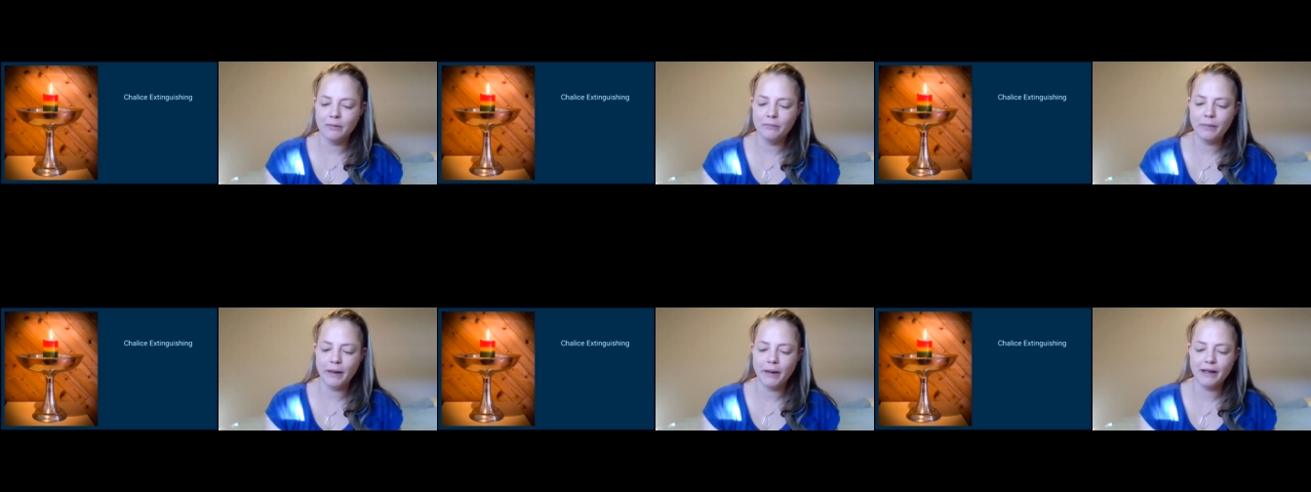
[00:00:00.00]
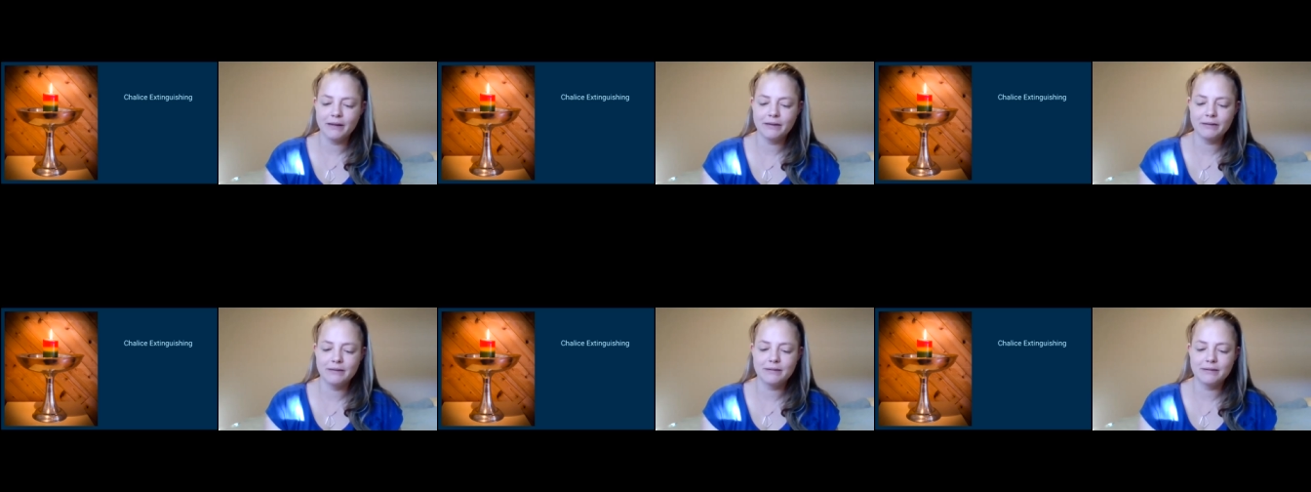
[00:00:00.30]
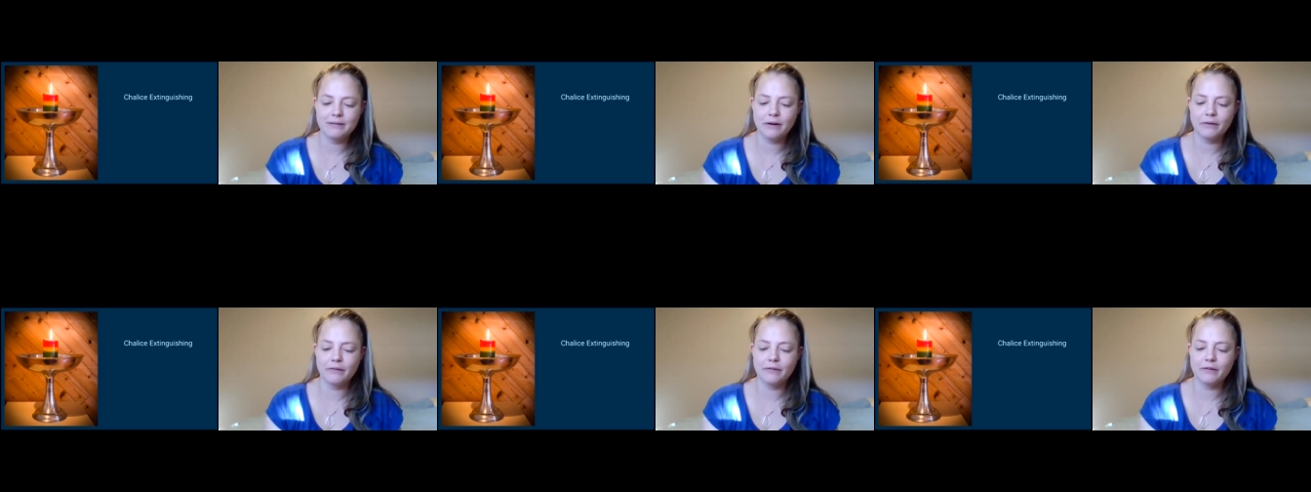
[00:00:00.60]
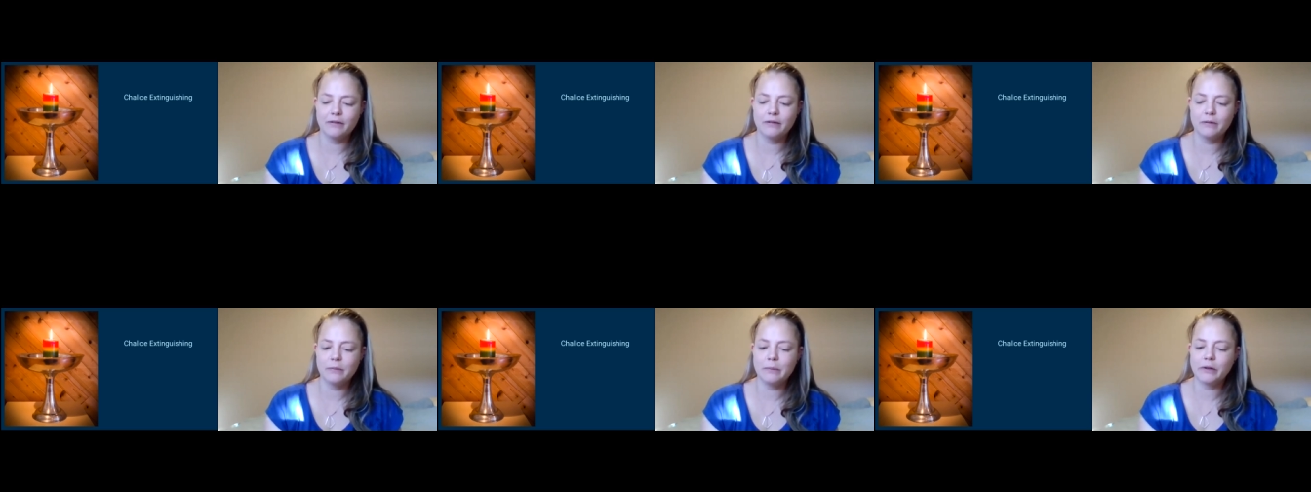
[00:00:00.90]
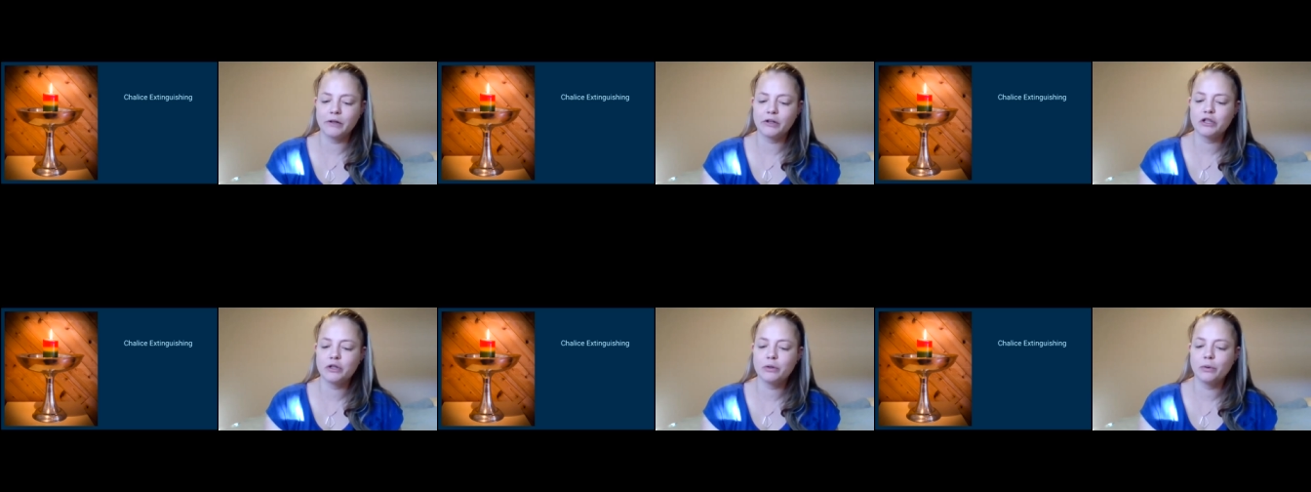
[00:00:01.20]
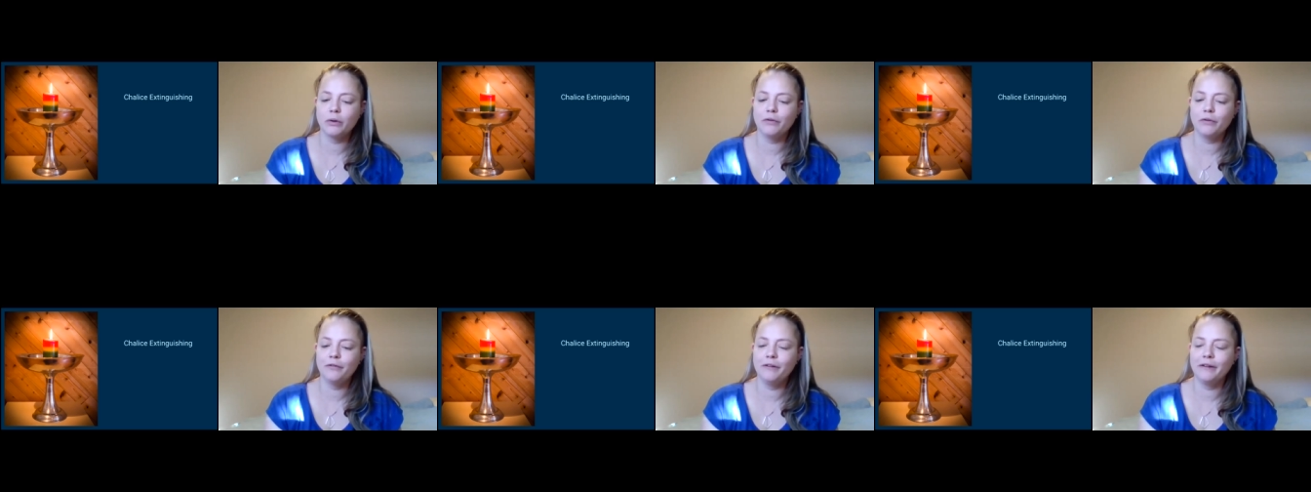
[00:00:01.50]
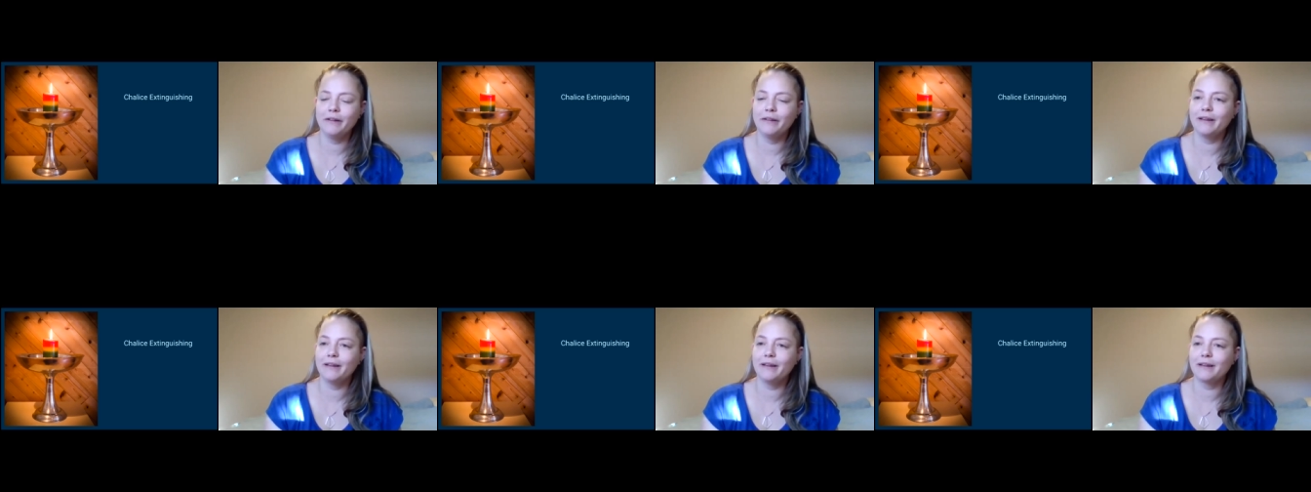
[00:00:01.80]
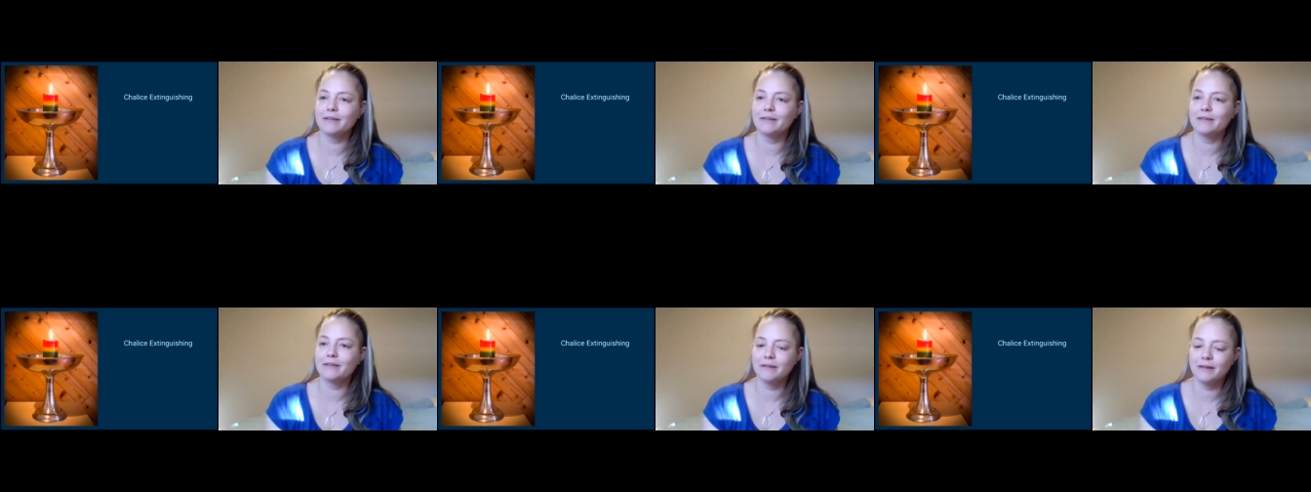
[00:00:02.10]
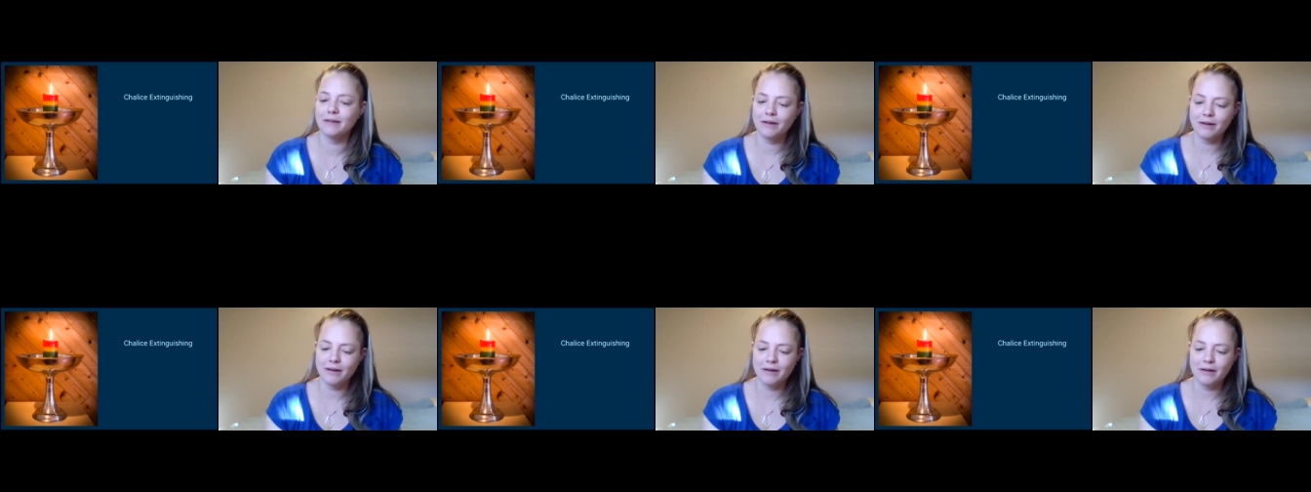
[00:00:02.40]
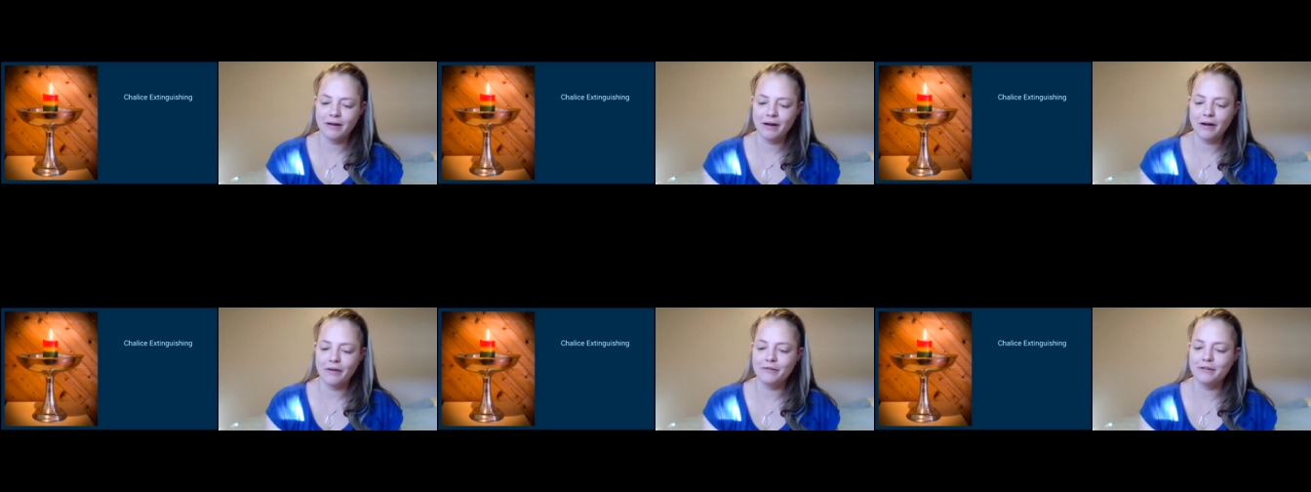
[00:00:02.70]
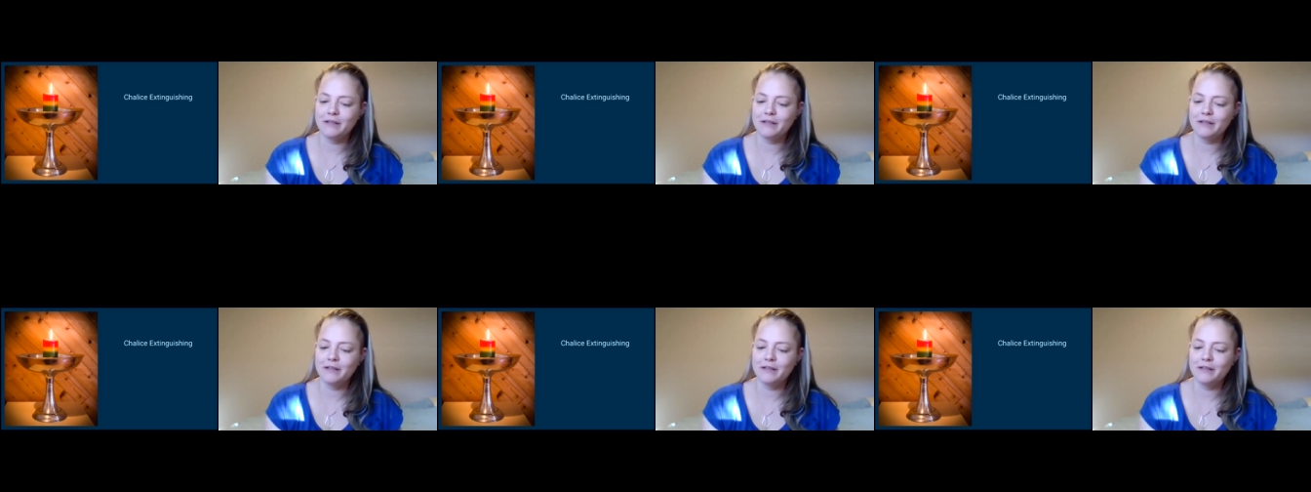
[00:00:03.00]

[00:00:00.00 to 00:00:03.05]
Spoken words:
based on the spiritual feelings of